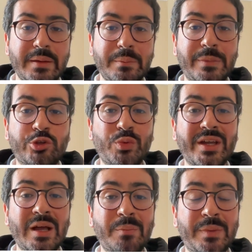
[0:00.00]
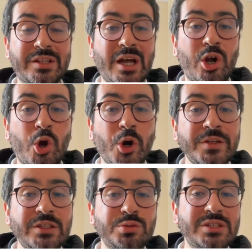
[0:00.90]
But
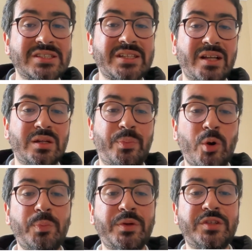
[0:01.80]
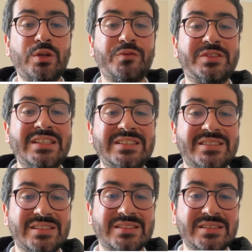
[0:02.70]
according to the scalar property of
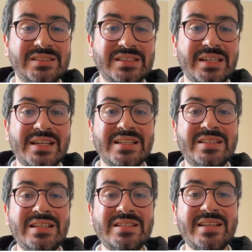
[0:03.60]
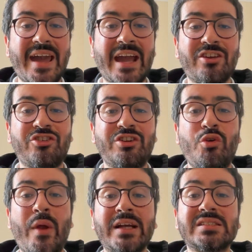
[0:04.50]
distance, this action
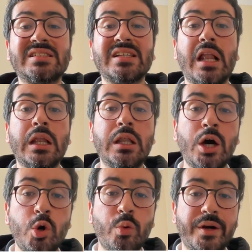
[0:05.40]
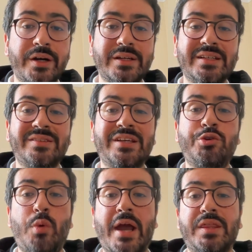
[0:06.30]
ranks lower than
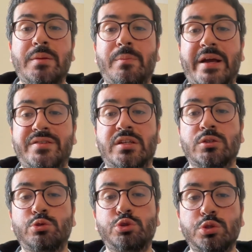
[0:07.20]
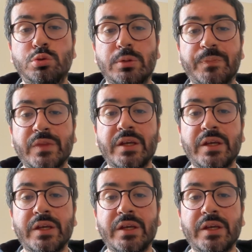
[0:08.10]
riding bicycle to school.